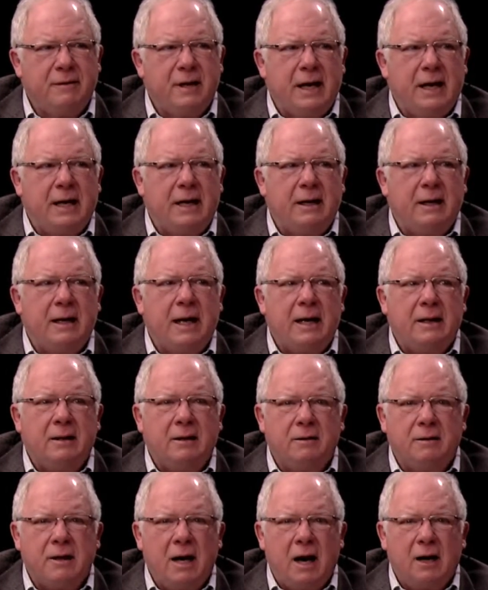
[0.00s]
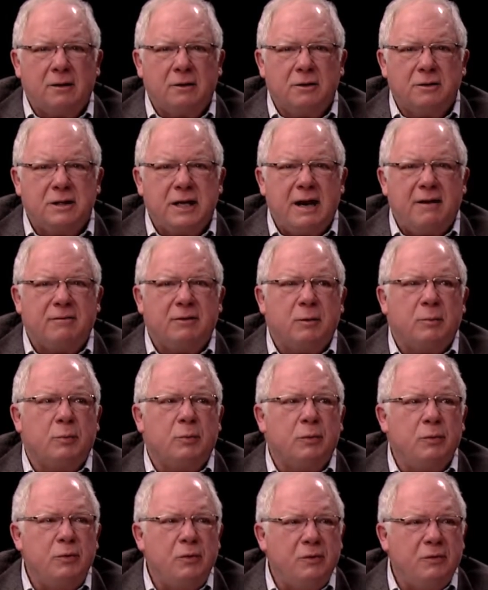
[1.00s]
and the doctors have to
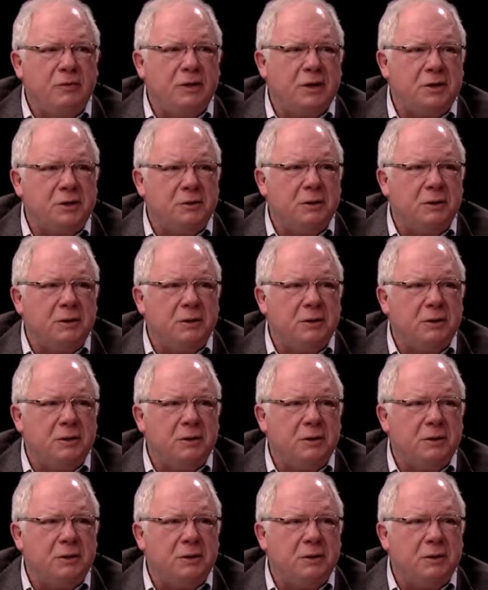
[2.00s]
prove that